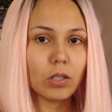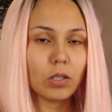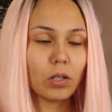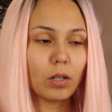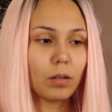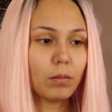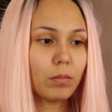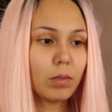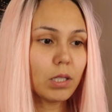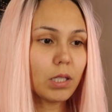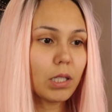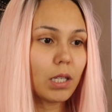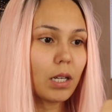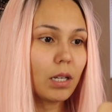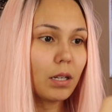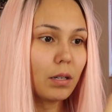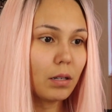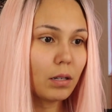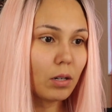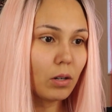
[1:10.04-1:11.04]
So I'm just
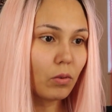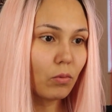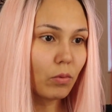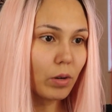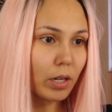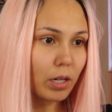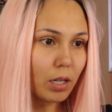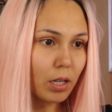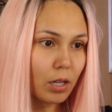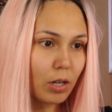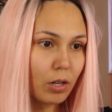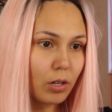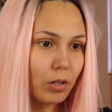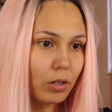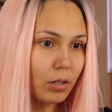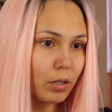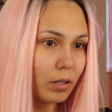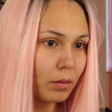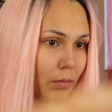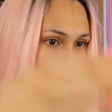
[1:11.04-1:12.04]
getting ready
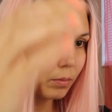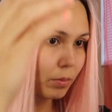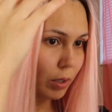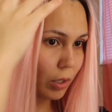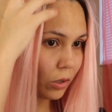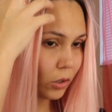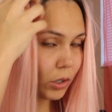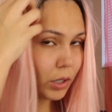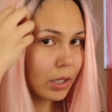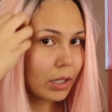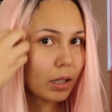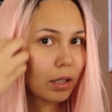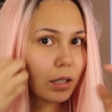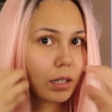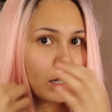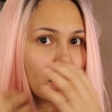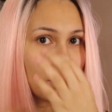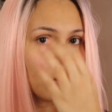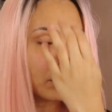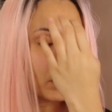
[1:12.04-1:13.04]
here, and I'm gonna be
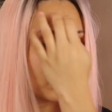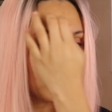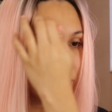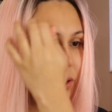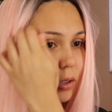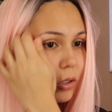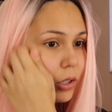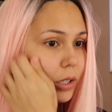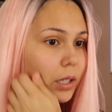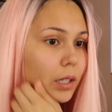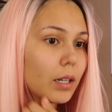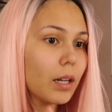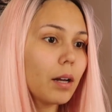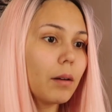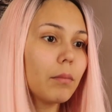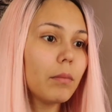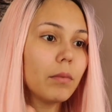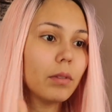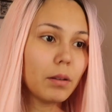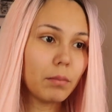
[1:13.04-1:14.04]
looking
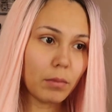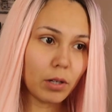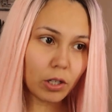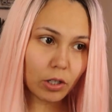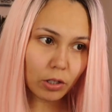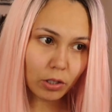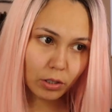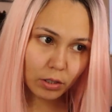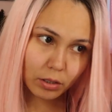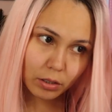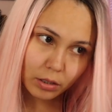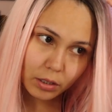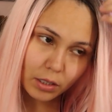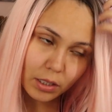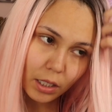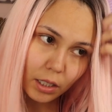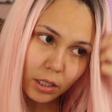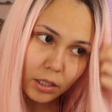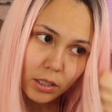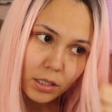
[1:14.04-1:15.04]
at the mirror because
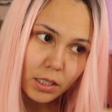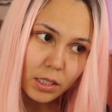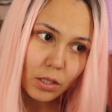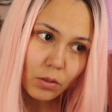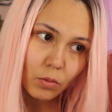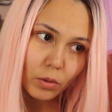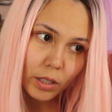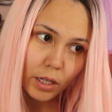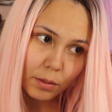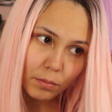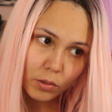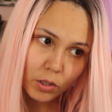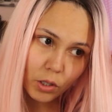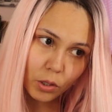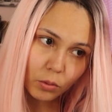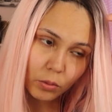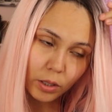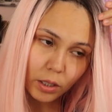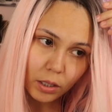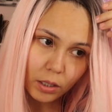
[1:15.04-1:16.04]
I gotta see what I'm
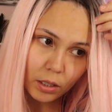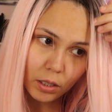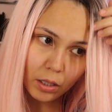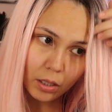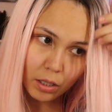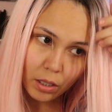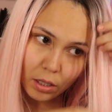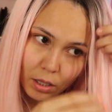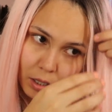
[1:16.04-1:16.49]
doing.